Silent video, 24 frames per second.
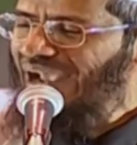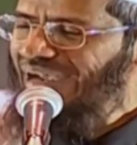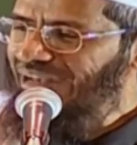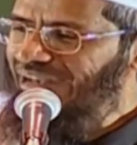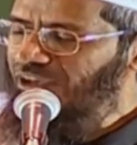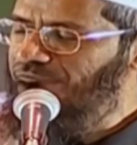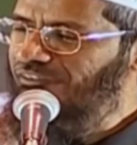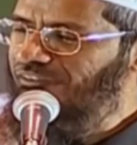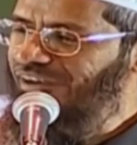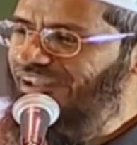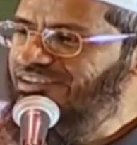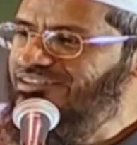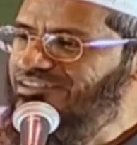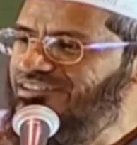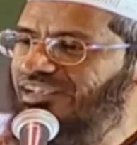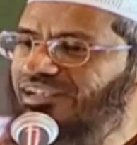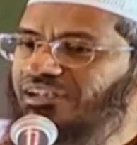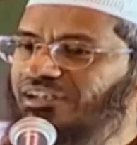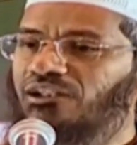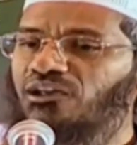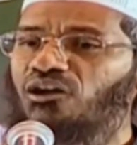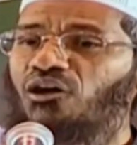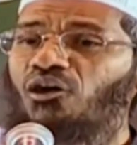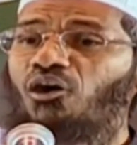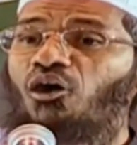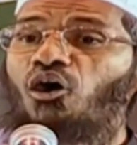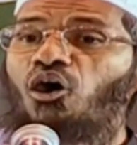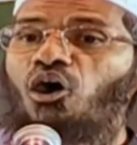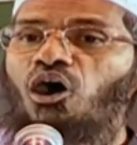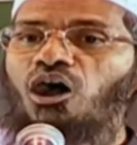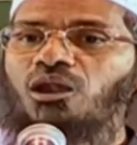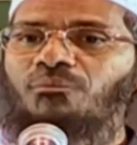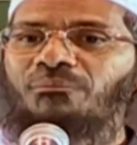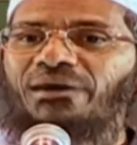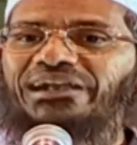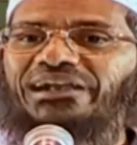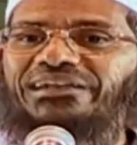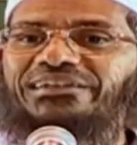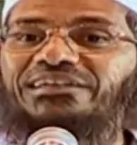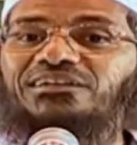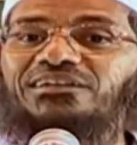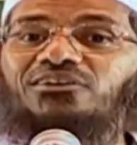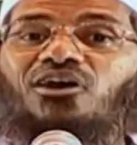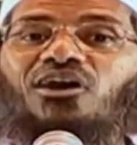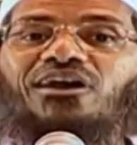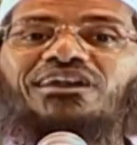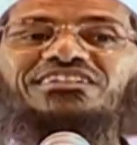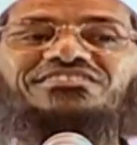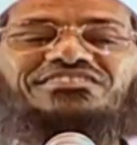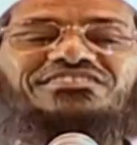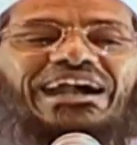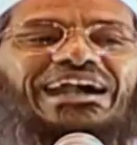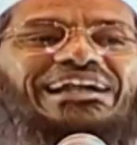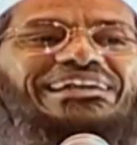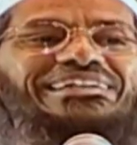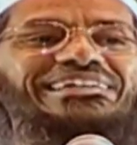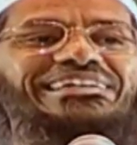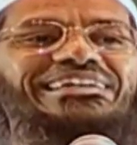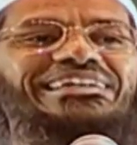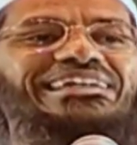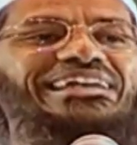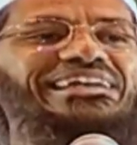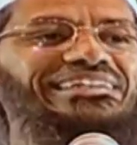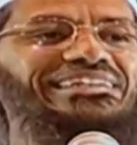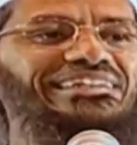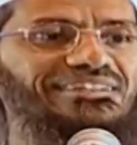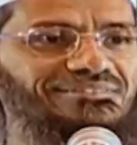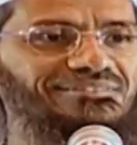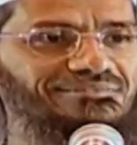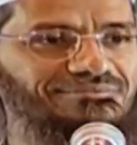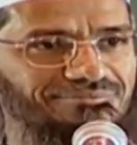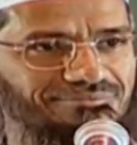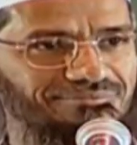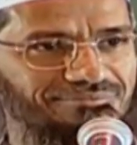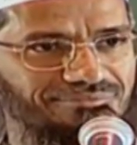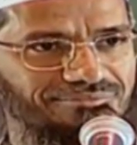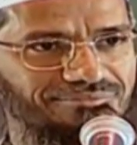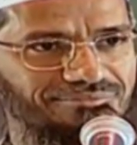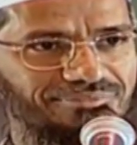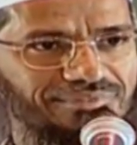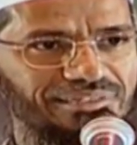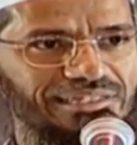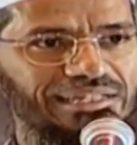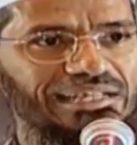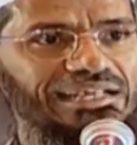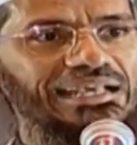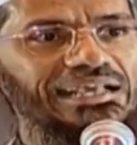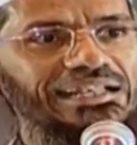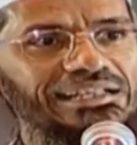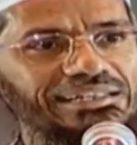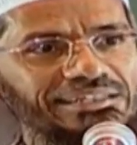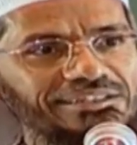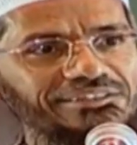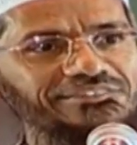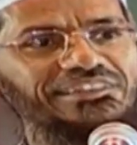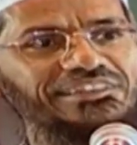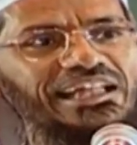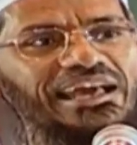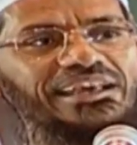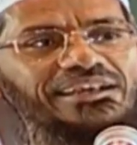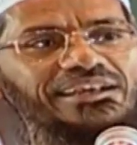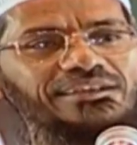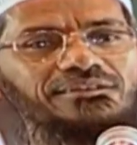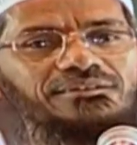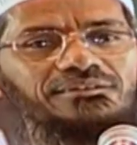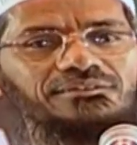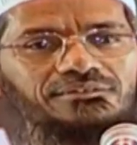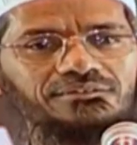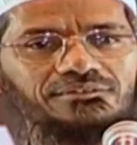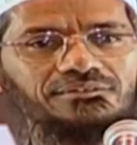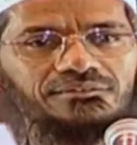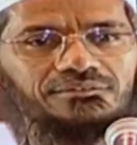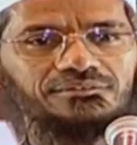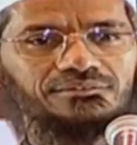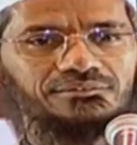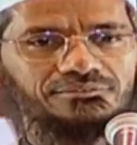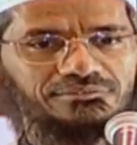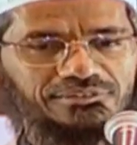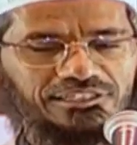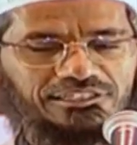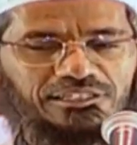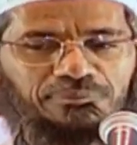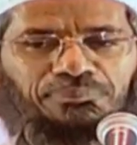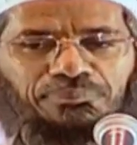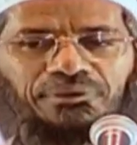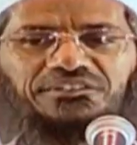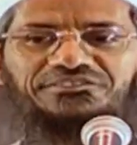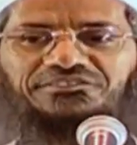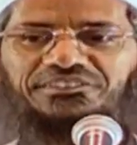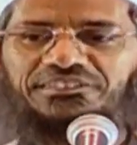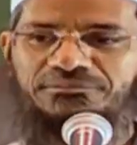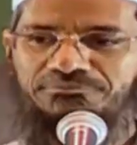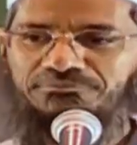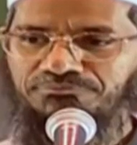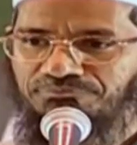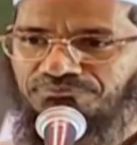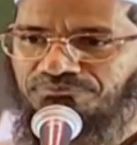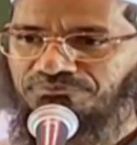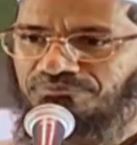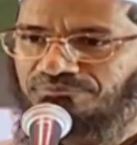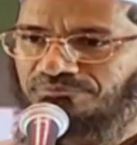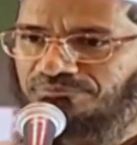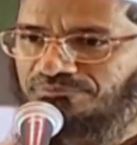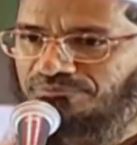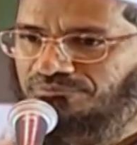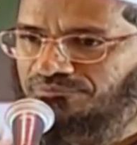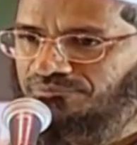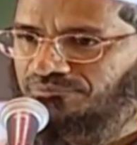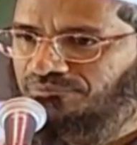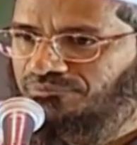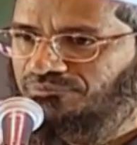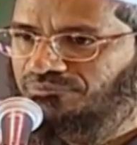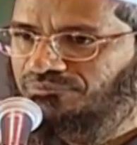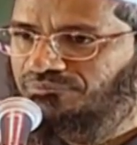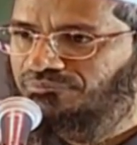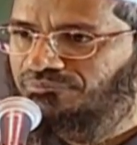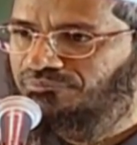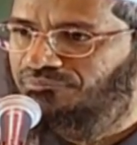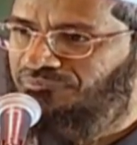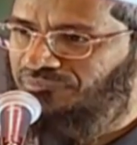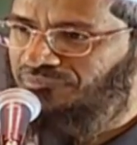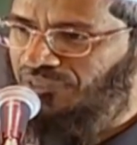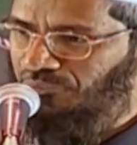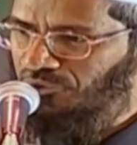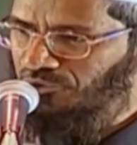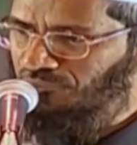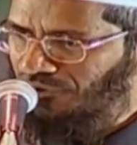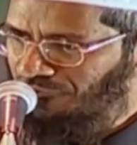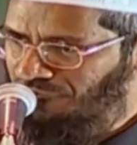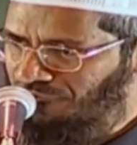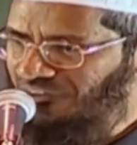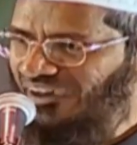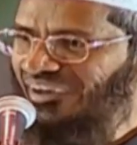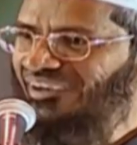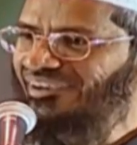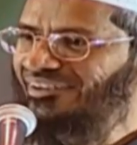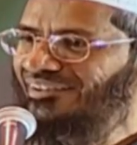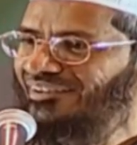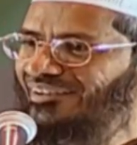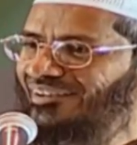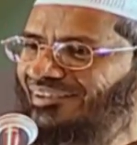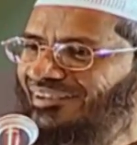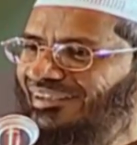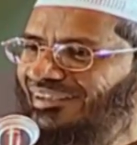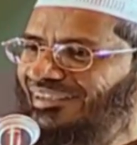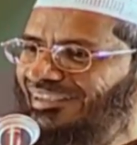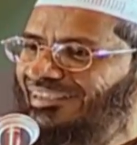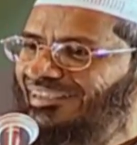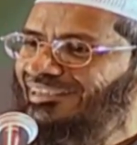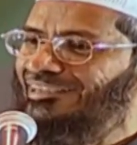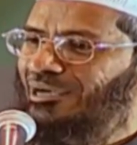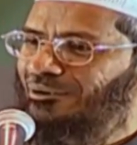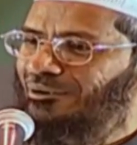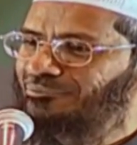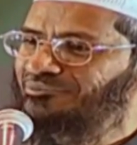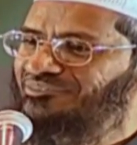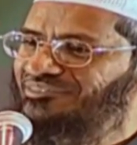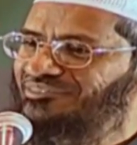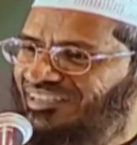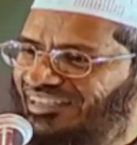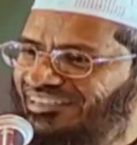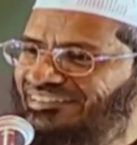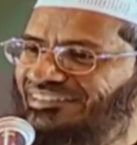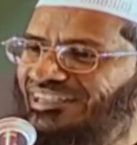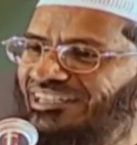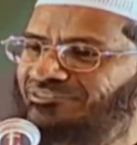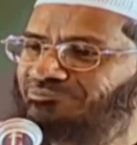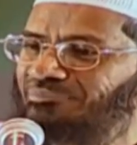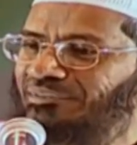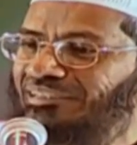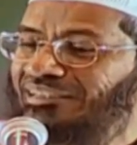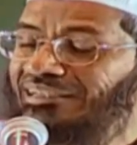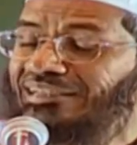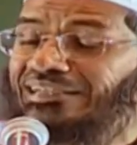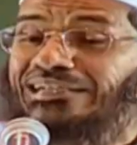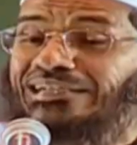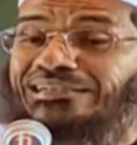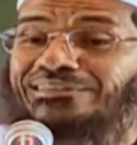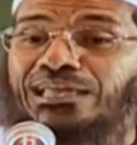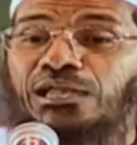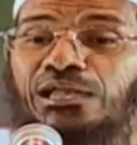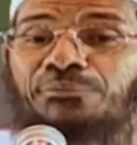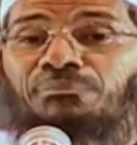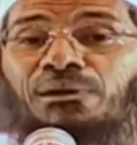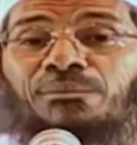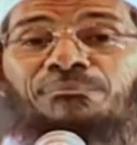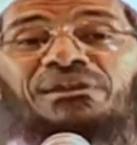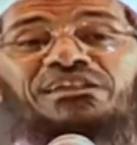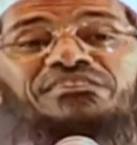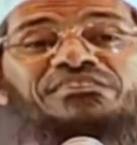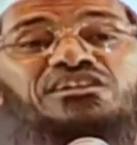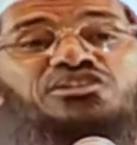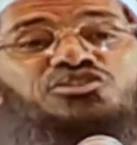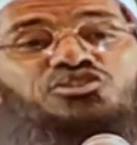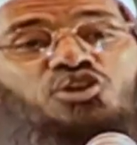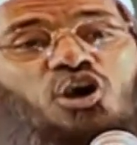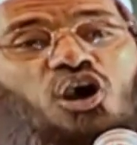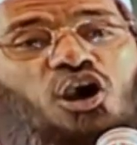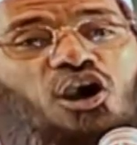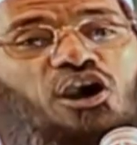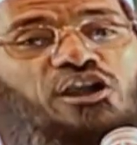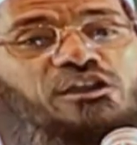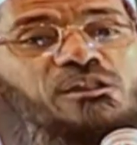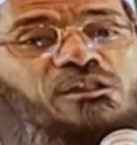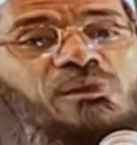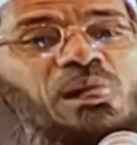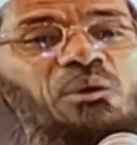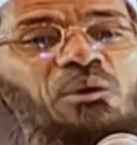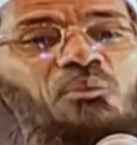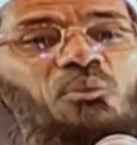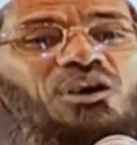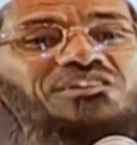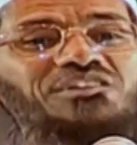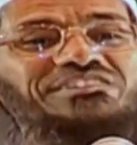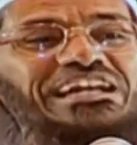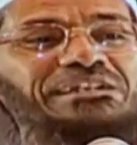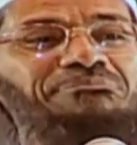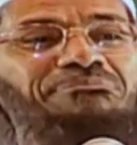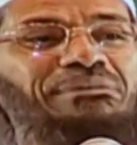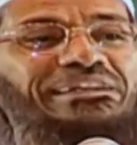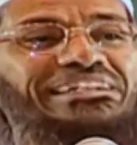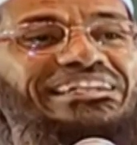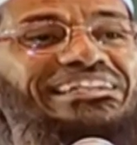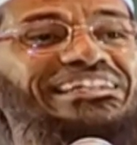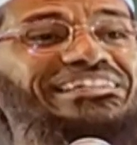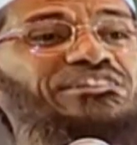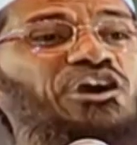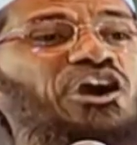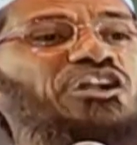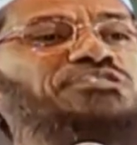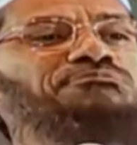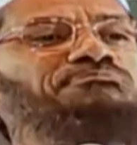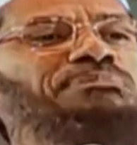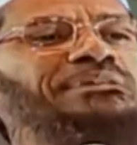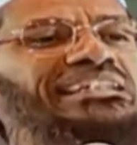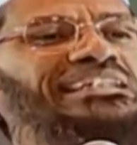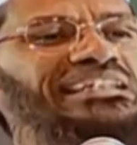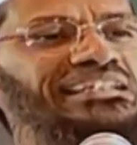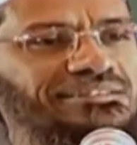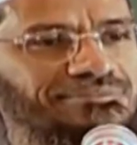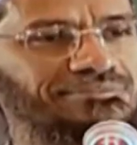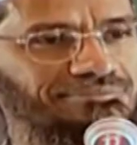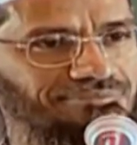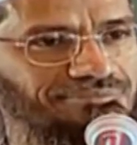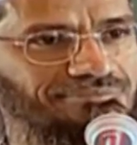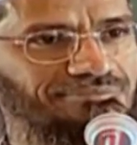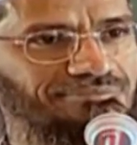by definition, Almighty God is uncreated. It is like there's a person, suppose my friend, he comes and tells me that my brother John was admitted in the hospital.